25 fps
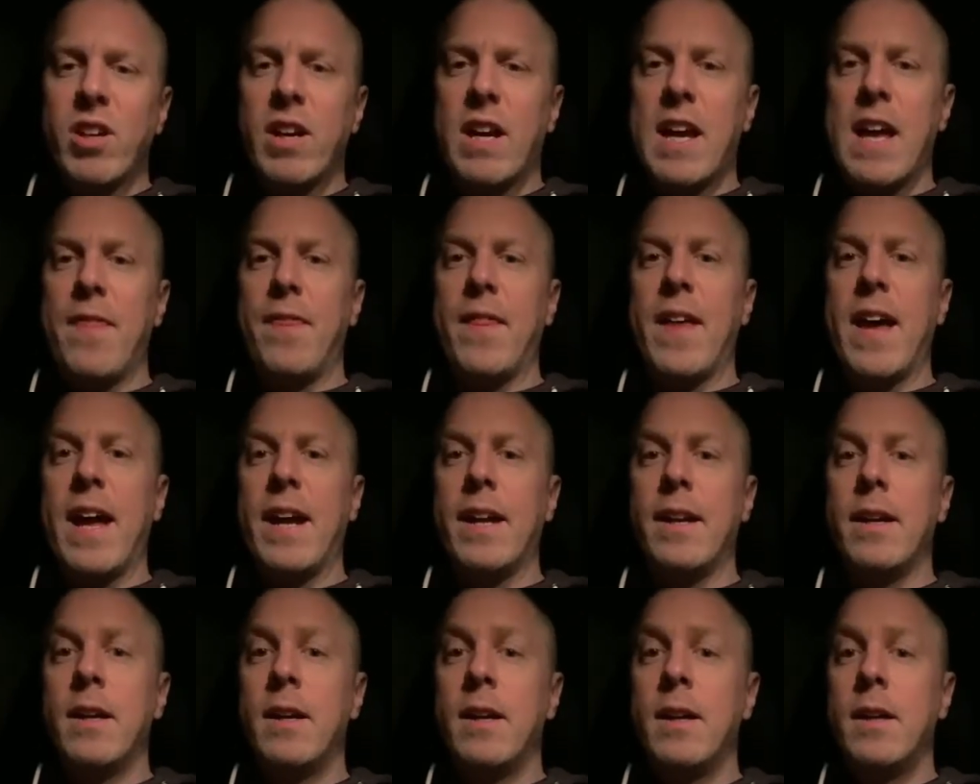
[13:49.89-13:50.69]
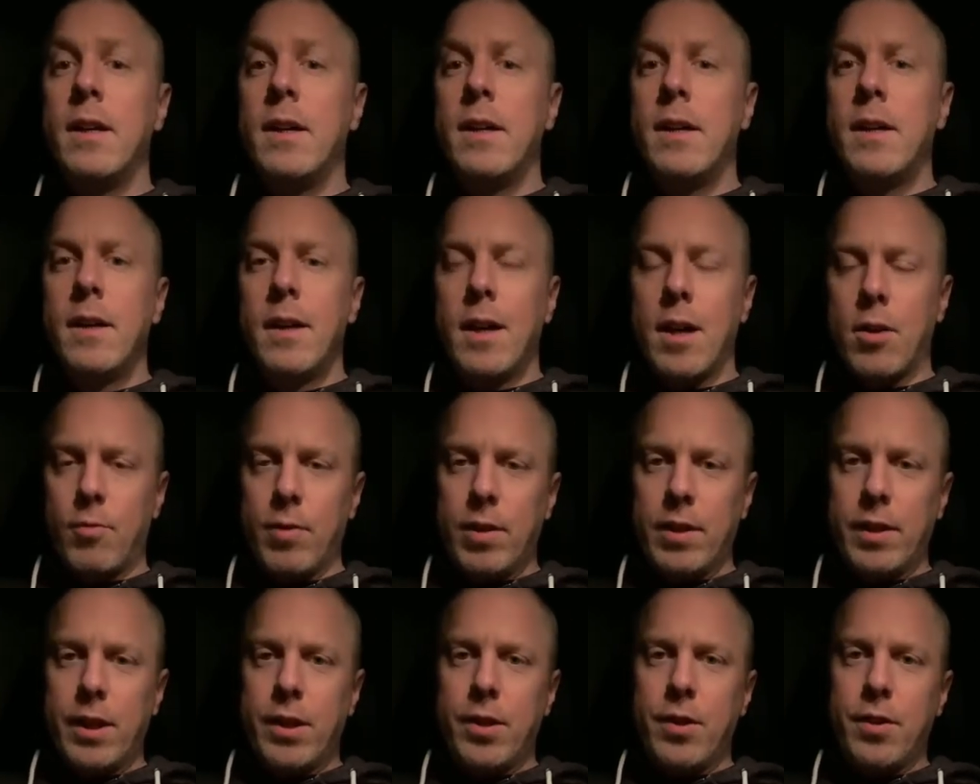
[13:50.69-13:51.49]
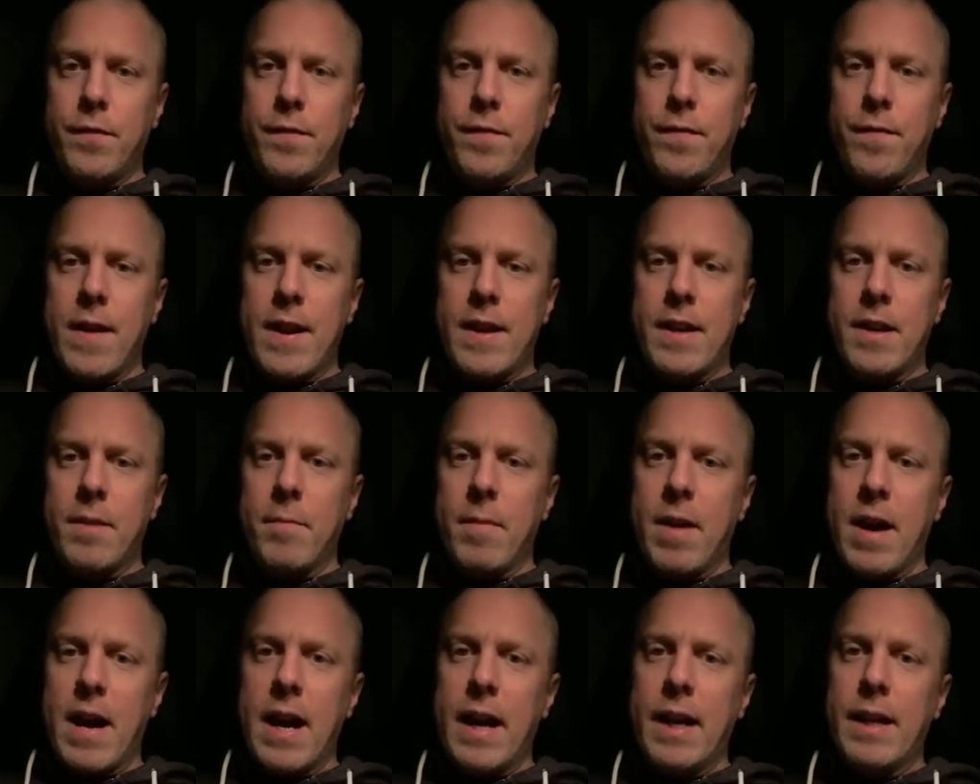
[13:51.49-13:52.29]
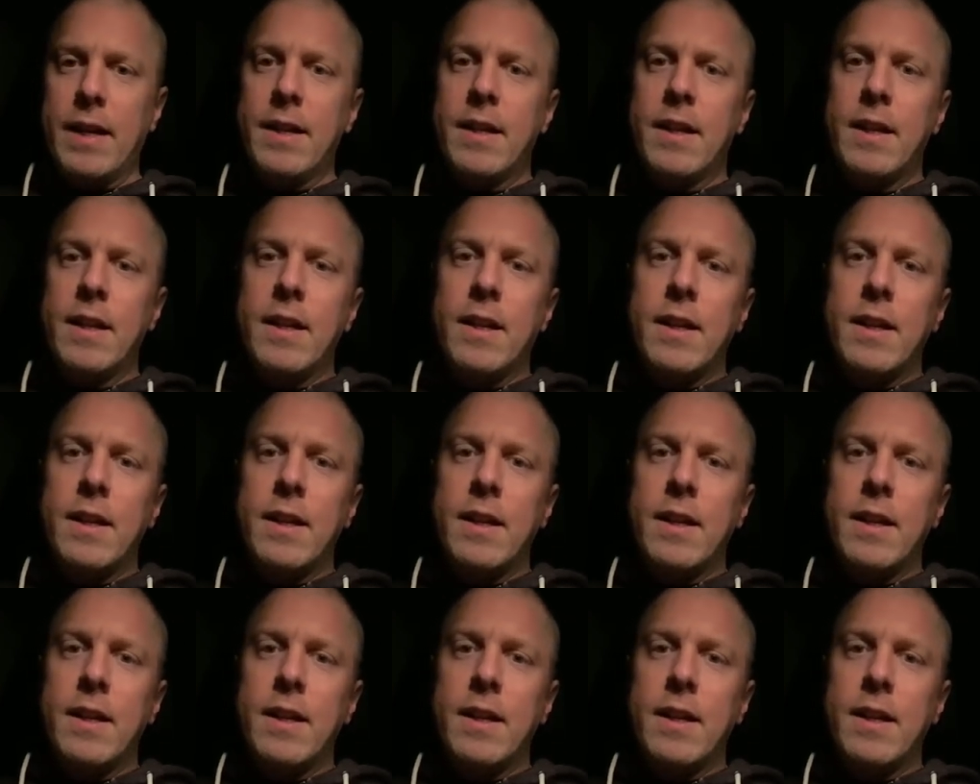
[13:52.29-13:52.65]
And then a really good friend of mine,